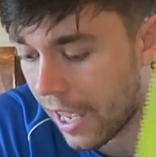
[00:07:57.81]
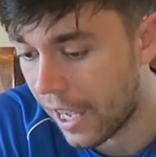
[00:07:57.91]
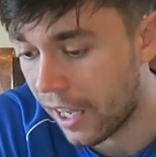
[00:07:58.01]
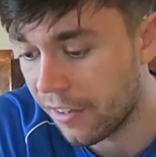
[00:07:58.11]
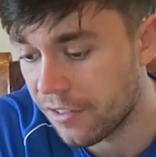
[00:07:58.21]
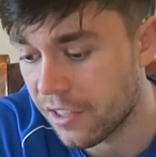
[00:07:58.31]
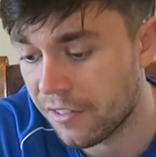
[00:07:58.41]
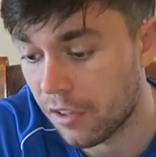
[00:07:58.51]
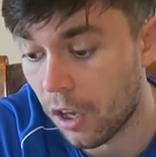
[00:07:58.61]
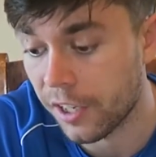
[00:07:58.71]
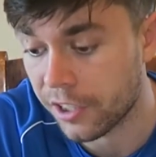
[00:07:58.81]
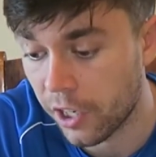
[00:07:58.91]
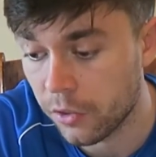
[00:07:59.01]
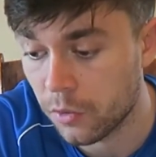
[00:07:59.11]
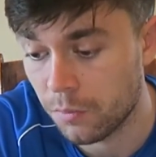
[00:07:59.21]
And if I like
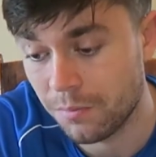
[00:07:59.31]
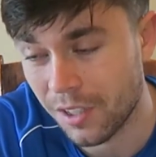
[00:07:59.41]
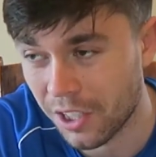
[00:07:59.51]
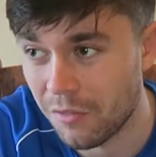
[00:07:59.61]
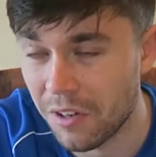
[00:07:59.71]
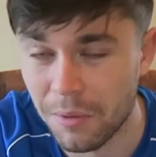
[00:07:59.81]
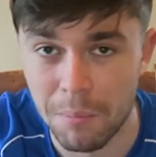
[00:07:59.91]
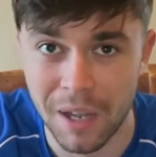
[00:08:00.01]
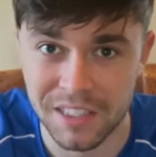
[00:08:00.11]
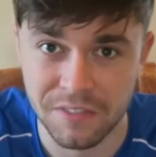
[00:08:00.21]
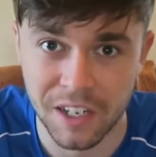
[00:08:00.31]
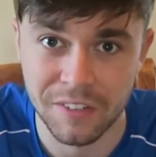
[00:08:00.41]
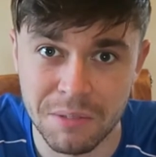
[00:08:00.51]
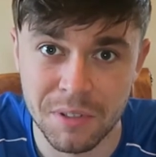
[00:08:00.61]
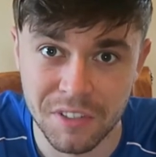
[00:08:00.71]
Coke, I'm not a massive
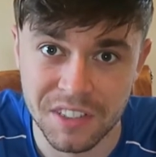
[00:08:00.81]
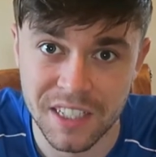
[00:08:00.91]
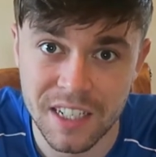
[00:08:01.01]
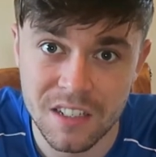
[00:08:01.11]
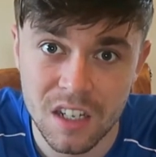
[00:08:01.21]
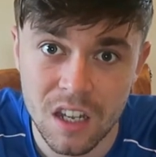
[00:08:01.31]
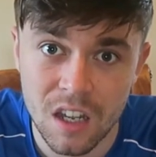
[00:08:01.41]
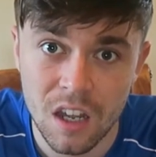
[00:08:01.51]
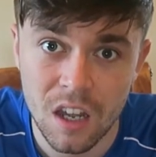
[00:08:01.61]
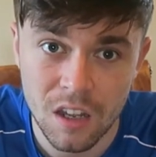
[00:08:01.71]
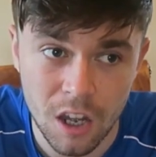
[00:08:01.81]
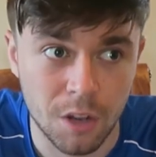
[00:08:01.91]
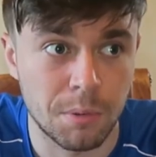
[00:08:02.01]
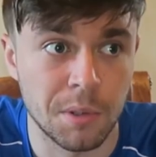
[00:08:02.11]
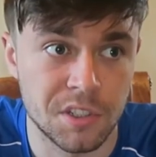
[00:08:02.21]
of it, but if I did,
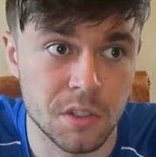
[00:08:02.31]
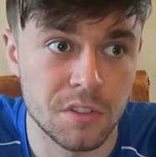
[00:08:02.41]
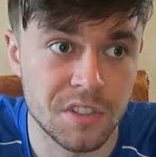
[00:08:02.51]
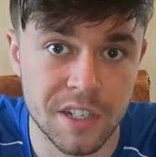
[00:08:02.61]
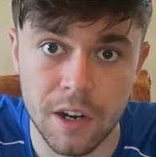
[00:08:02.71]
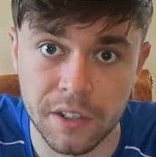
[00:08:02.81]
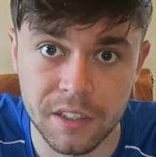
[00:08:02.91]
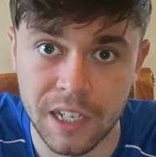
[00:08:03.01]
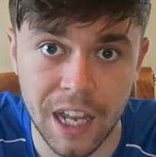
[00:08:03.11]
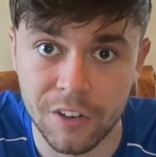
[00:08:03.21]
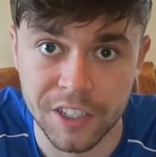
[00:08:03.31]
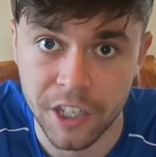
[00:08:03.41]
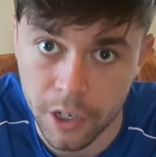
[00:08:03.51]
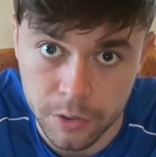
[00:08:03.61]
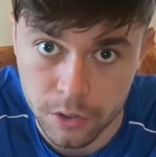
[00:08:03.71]
I'd probably choose a zero calorie
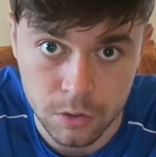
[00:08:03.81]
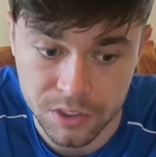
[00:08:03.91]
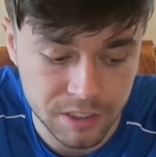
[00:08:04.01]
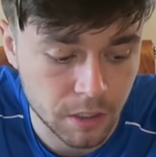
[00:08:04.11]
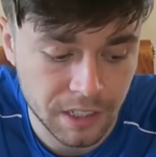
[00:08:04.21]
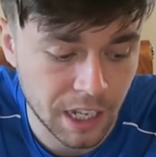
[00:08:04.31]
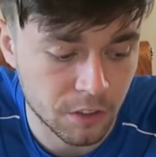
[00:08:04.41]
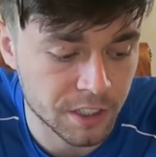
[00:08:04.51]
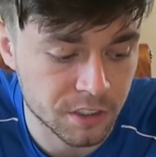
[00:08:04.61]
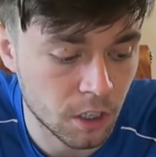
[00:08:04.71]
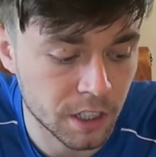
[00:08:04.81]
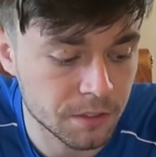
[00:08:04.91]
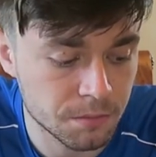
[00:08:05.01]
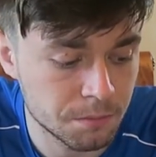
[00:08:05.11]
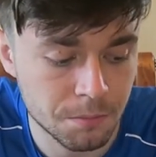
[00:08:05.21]
Coke or a zero calorie
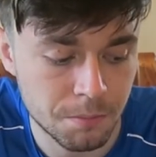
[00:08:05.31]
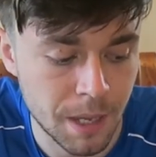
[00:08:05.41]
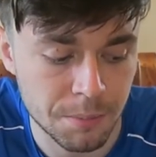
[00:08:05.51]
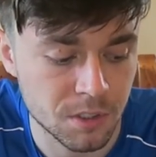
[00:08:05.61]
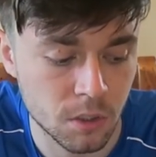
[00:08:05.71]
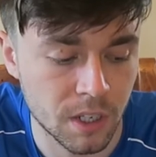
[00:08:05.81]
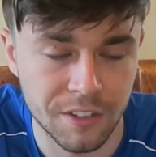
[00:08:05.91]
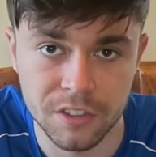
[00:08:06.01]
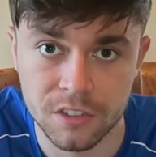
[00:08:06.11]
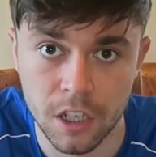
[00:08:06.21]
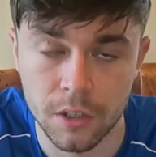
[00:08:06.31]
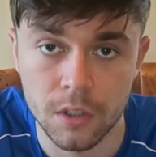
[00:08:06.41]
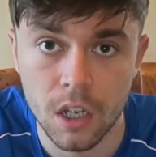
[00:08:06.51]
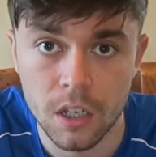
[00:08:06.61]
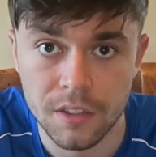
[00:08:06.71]
diet Pepsi or whatever.
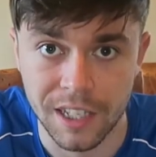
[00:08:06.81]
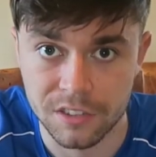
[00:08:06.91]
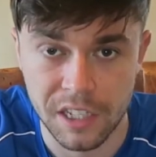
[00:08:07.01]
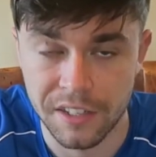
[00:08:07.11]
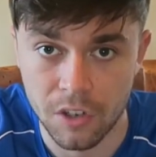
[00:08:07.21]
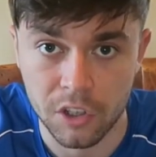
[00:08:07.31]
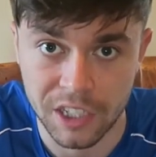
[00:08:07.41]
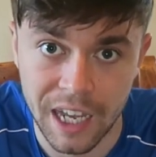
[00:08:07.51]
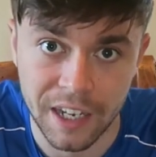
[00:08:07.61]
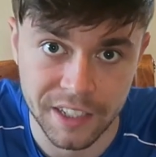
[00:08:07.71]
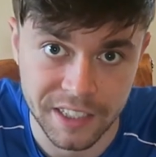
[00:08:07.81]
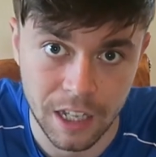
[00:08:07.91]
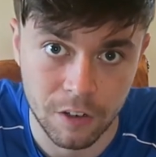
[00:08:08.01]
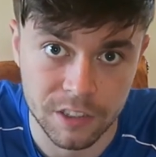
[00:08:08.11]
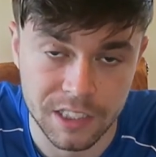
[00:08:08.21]
So that's then not going to add any
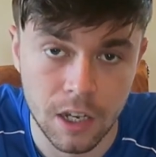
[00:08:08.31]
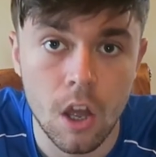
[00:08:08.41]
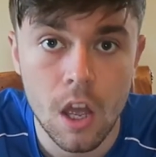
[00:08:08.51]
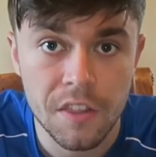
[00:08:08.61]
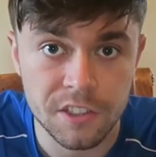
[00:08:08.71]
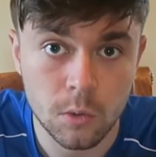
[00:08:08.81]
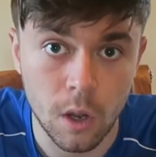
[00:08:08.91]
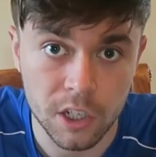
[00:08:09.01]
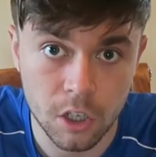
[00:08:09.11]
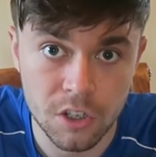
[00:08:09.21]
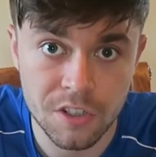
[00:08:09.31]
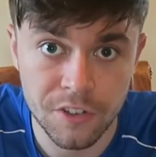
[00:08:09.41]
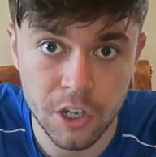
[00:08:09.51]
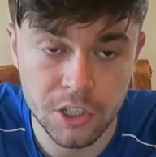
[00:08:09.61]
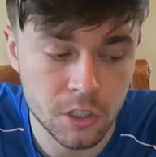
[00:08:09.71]
calories. Now, this is quite
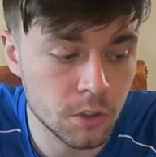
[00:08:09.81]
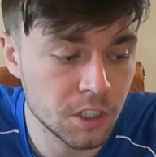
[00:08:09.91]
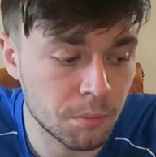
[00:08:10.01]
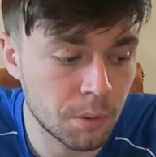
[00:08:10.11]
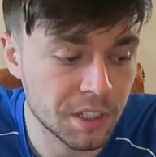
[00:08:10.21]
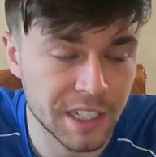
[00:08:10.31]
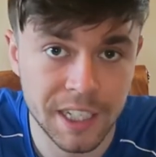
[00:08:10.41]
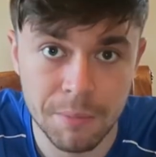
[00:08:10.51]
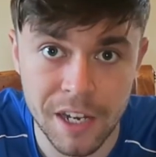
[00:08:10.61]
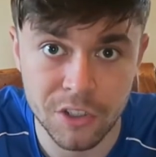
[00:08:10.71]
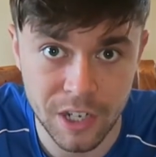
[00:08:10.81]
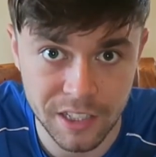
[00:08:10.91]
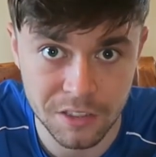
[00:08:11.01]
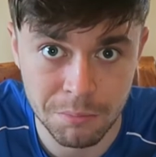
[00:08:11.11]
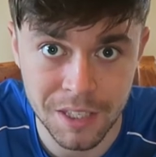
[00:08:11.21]
controversial. You're not probably going to hear many
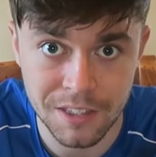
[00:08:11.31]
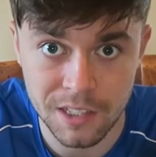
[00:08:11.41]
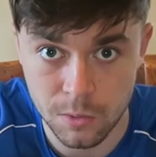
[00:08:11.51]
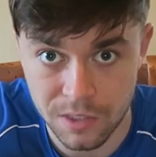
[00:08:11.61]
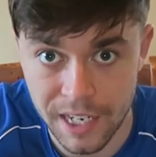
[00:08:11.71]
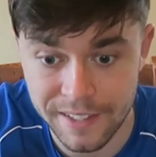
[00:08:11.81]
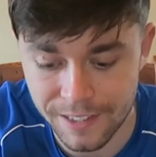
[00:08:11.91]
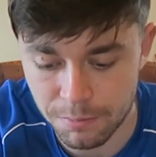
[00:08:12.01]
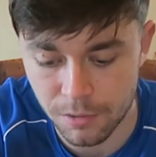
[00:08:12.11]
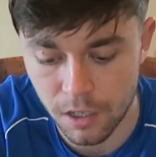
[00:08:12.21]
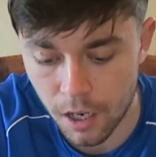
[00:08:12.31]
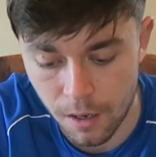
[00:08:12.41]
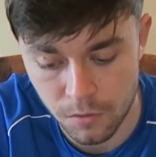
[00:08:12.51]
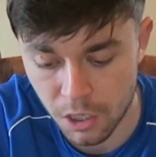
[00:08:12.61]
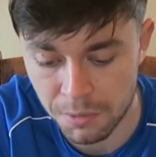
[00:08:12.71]
trainers admit this or say this,
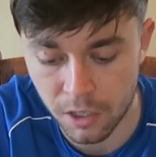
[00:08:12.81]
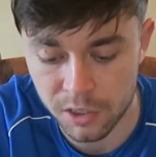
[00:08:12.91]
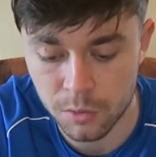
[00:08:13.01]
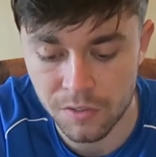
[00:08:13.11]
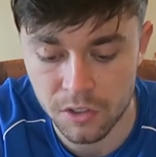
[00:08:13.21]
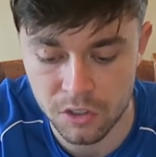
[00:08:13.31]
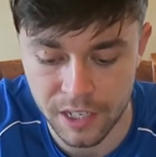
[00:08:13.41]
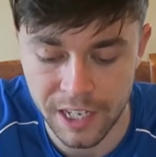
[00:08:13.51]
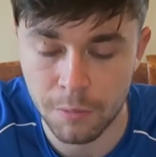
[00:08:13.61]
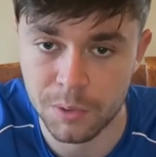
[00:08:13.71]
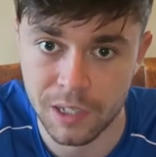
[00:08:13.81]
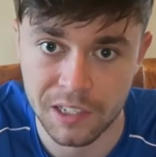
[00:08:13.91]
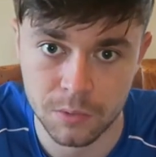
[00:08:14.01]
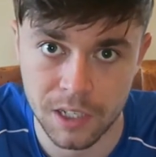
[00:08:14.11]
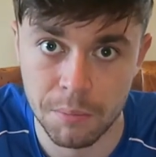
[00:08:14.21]
but I'm trying to be honest with you and trying to help you
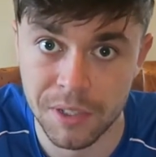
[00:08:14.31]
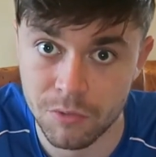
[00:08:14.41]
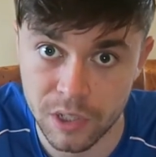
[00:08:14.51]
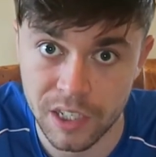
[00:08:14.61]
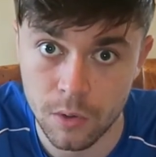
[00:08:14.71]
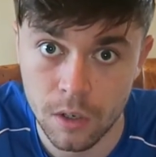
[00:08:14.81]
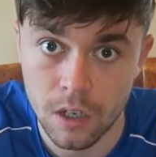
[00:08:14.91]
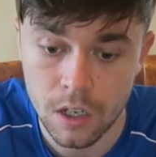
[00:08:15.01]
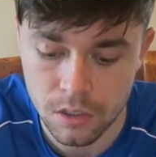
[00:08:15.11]
out as well. I'm being real.